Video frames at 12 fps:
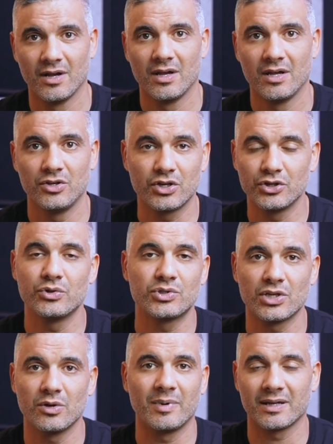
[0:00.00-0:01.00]
you could do
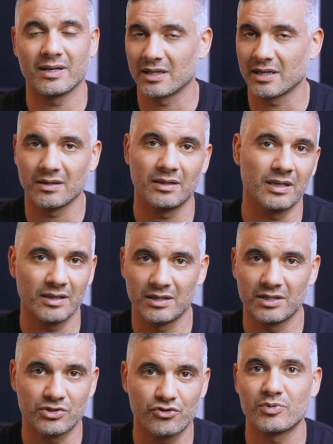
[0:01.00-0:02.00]
so by clicking the link in the
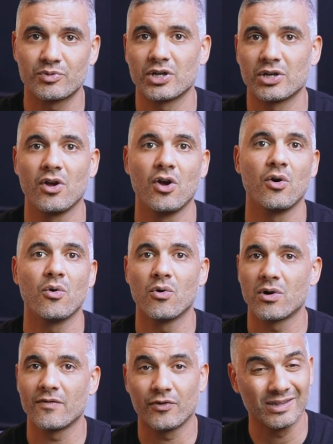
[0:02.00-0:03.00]
description.
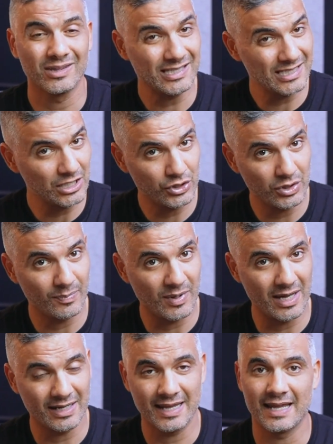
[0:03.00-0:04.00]
Or if you're listening to the
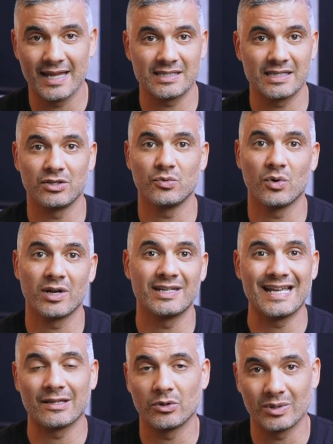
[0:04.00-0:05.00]
podcast and you want to
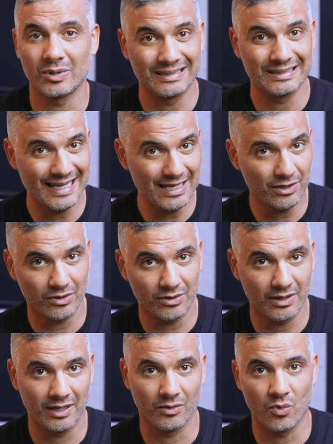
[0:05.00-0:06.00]
download it later
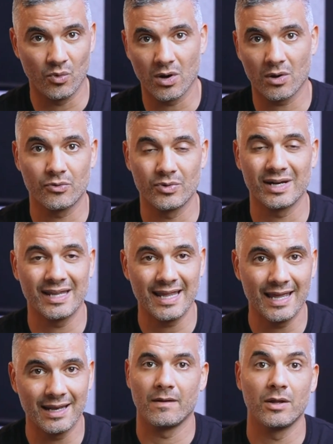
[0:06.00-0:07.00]
and walk through it
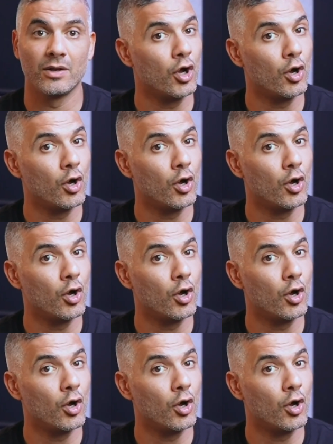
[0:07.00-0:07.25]
again, no